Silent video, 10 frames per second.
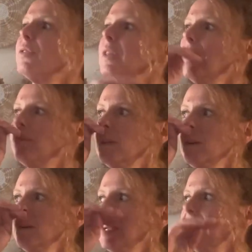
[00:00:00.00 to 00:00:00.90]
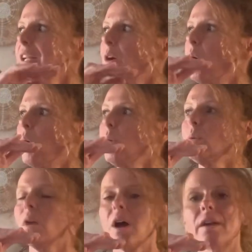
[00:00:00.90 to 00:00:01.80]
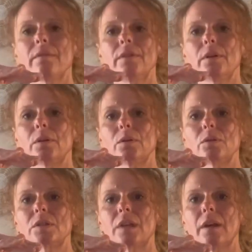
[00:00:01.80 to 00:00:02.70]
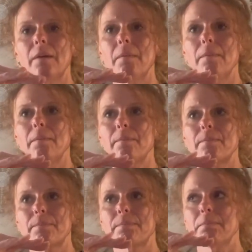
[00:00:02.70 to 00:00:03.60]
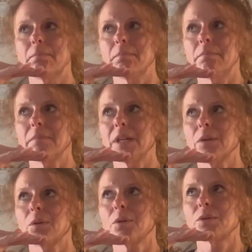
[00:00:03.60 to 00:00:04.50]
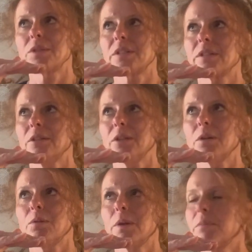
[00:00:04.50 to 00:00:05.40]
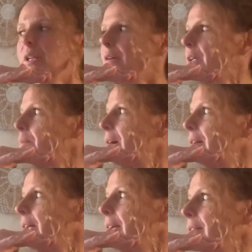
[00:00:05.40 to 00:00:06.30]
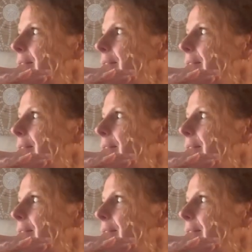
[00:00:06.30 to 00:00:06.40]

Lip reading: if you're eating a whole lot of those meals, you know what I'm talking about. Like,